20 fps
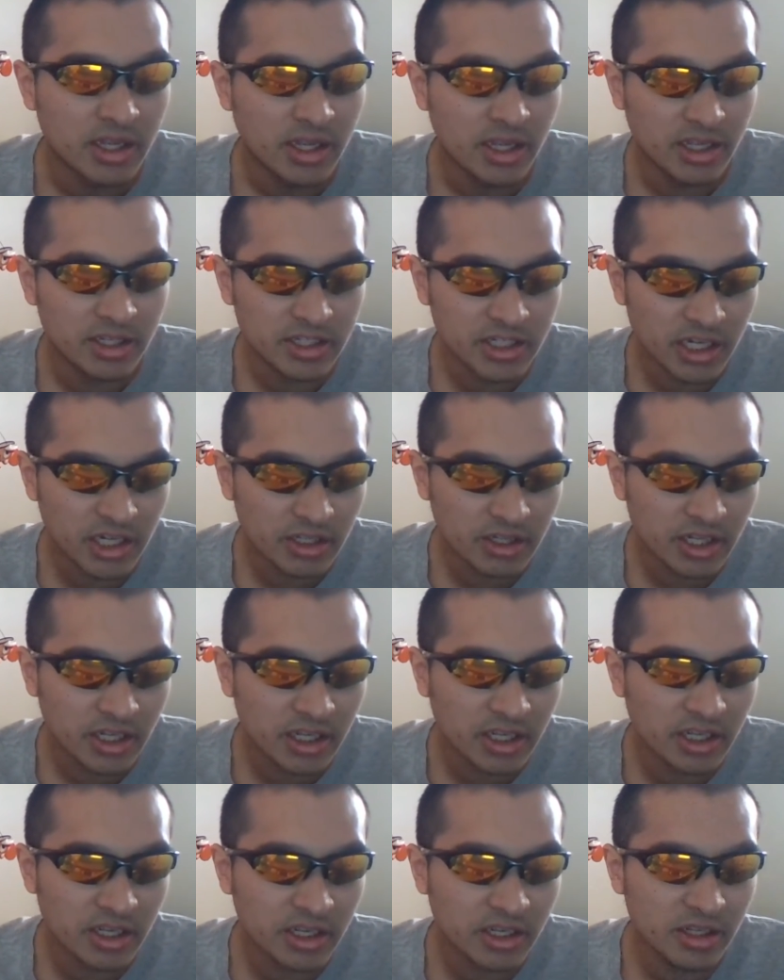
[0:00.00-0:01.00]
Until
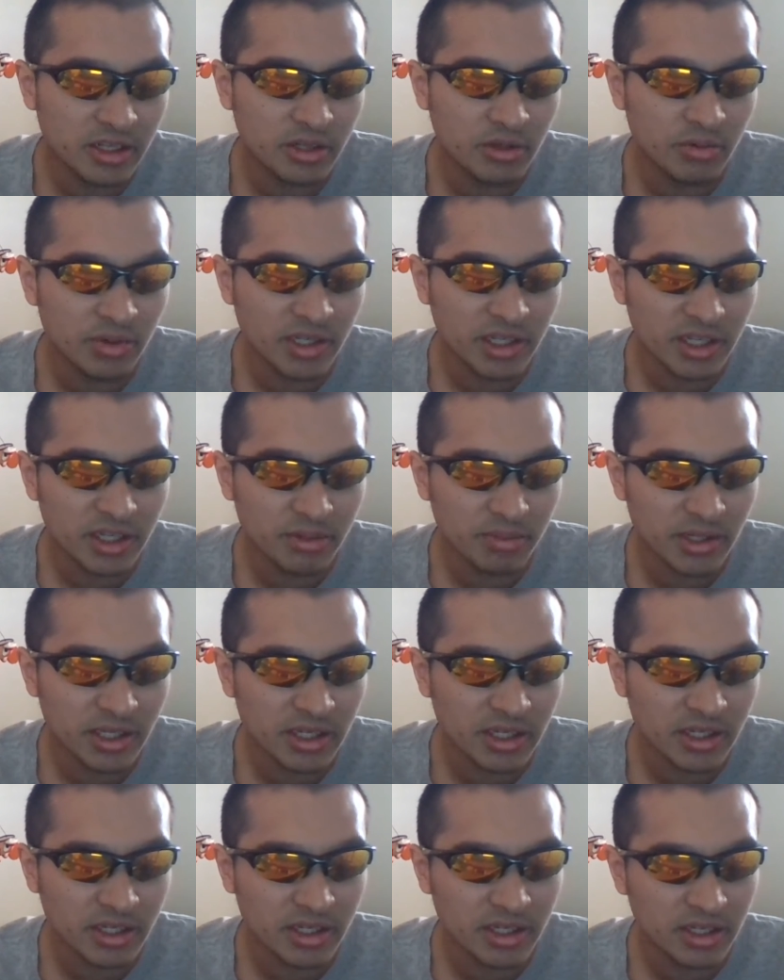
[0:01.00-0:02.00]
then we
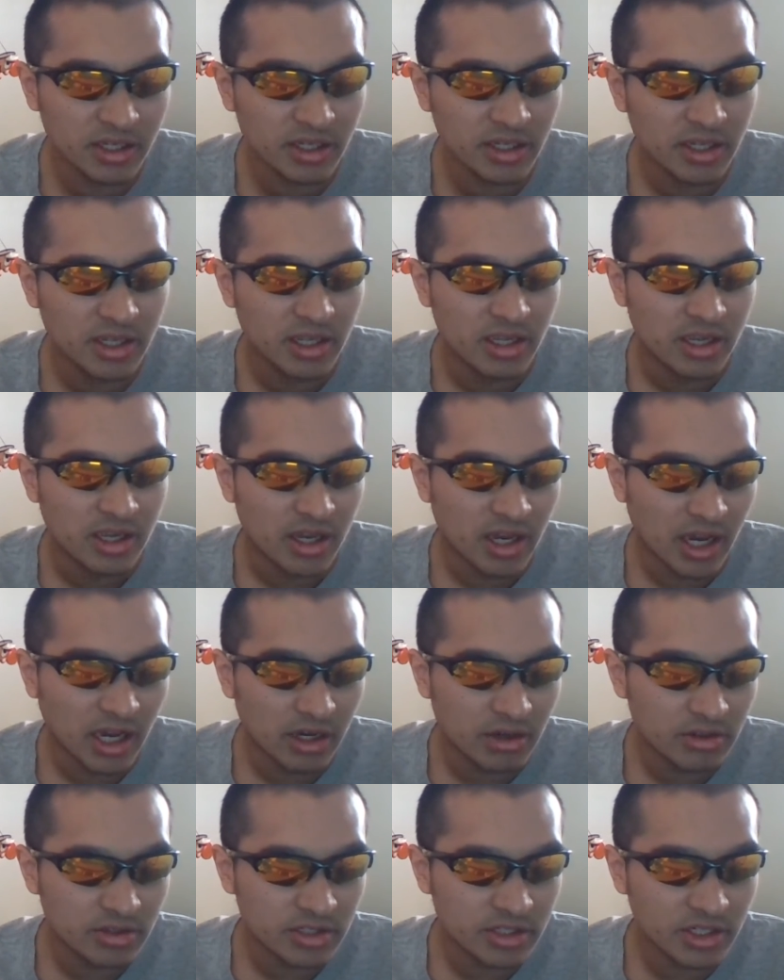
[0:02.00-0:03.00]
meet.
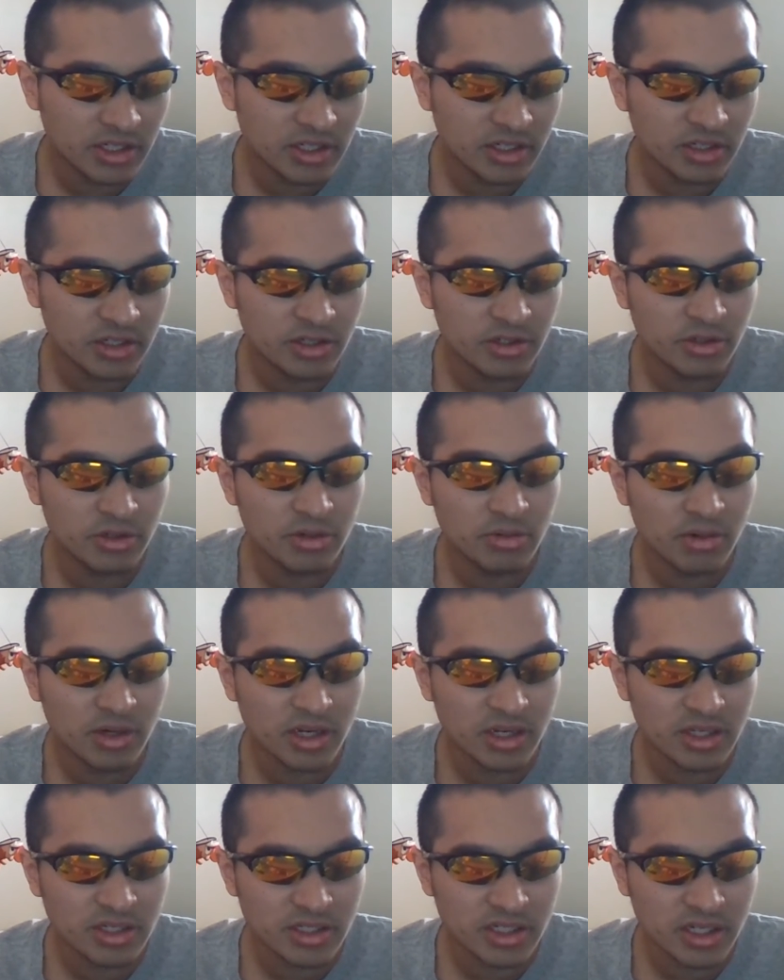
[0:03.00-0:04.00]
I'll see you
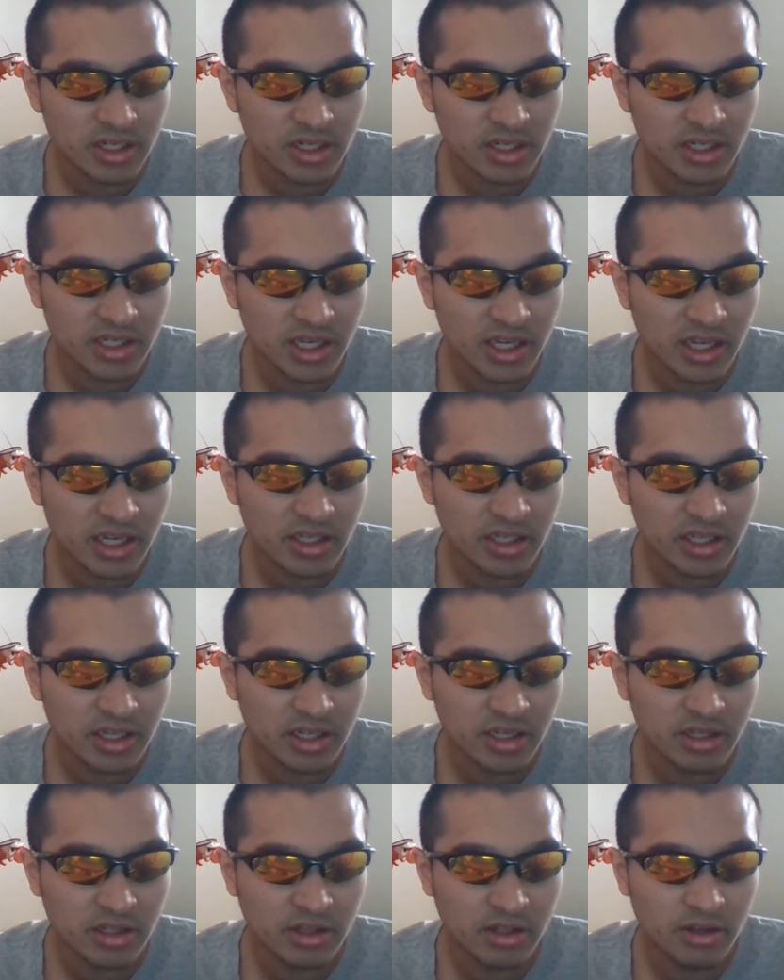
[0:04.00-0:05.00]
once again
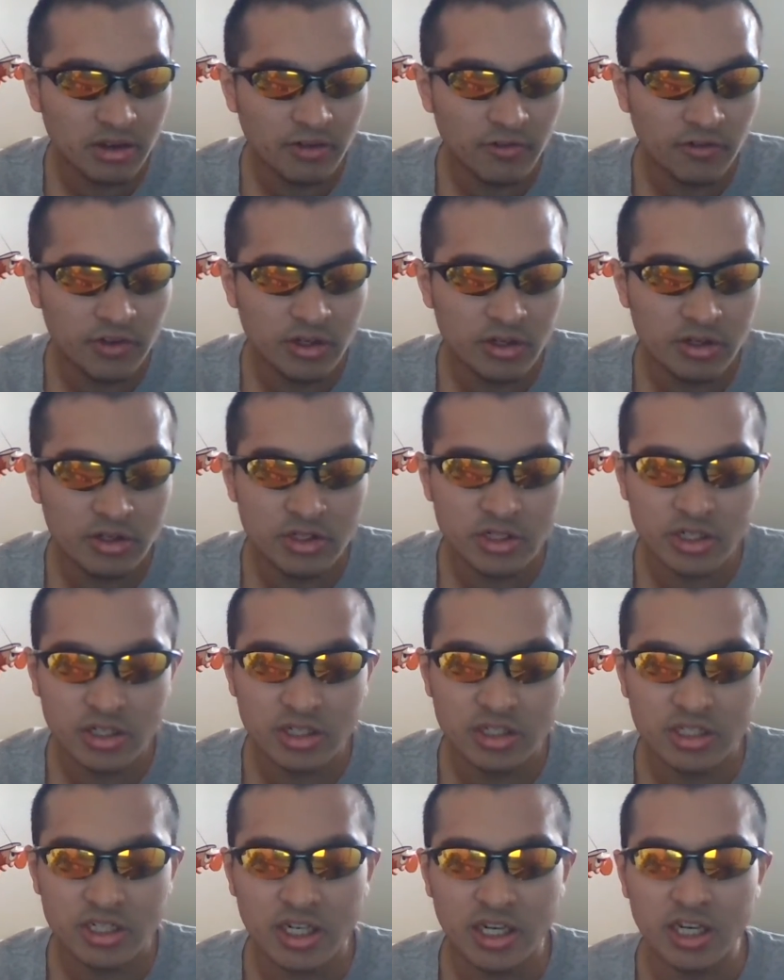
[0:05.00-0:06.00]
in the future
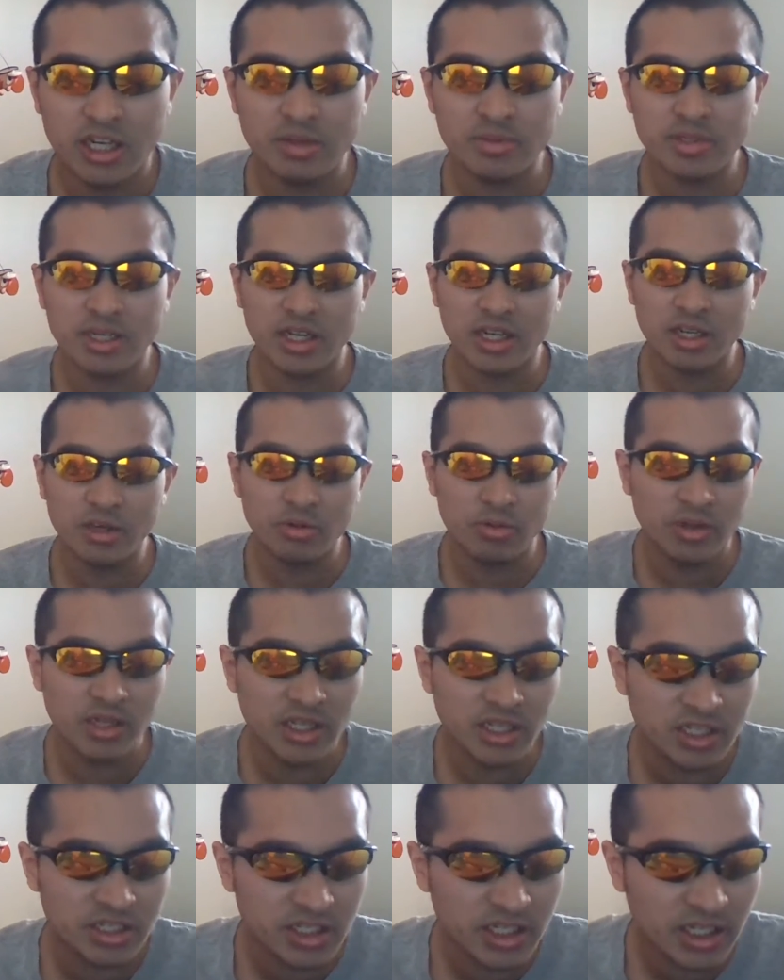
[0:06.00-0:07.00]
times that we
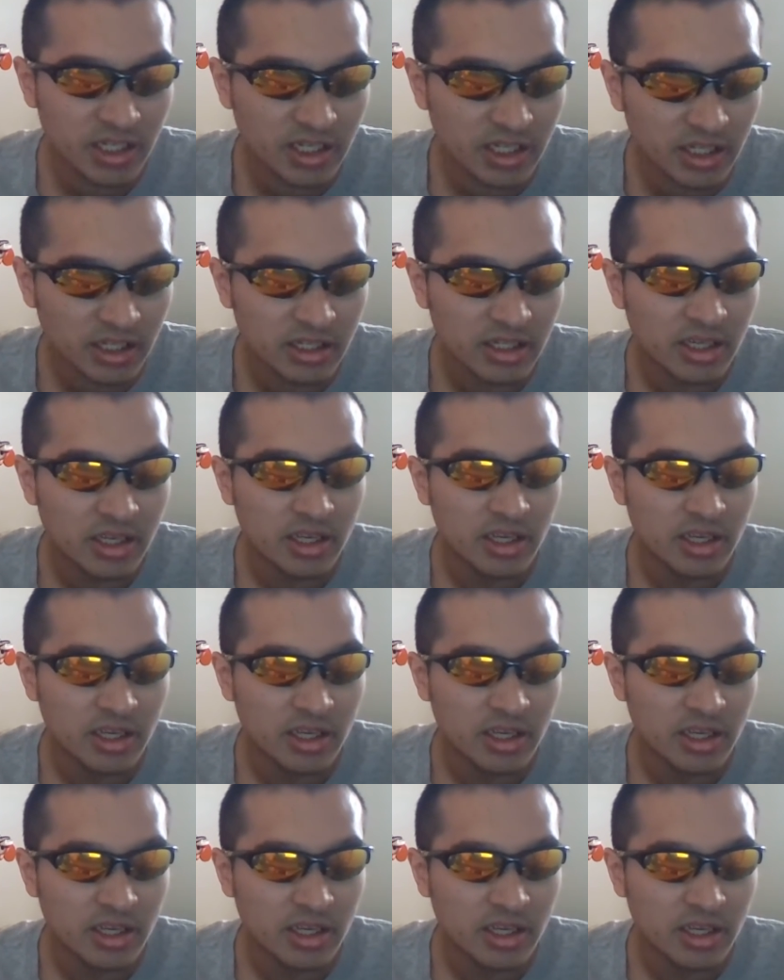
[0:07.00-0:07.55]
see.